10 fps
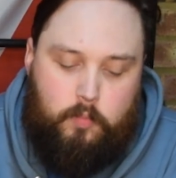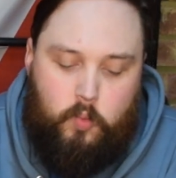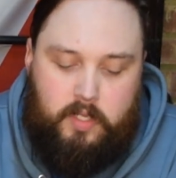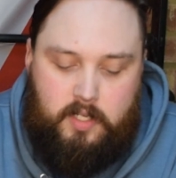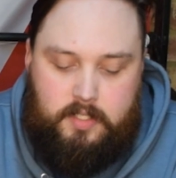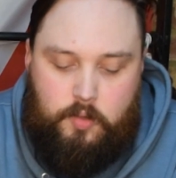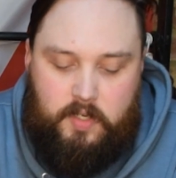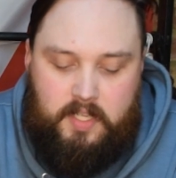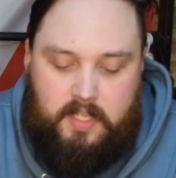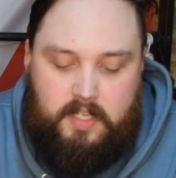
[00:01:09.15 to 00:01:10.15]
We like to
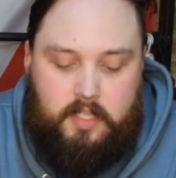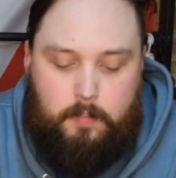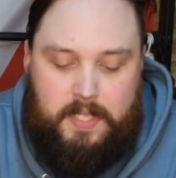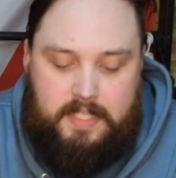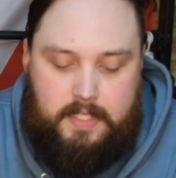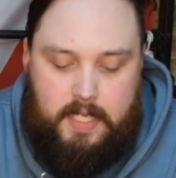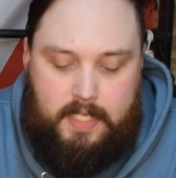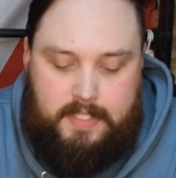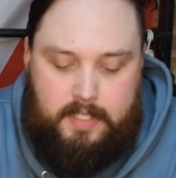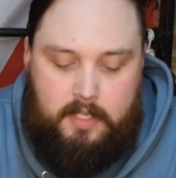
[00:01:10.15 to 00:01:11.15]
call it the pizza
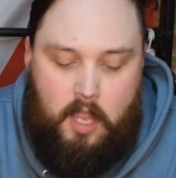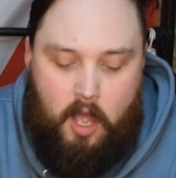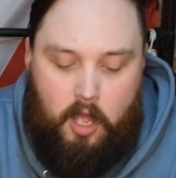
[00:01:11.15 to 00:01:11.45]
cutter.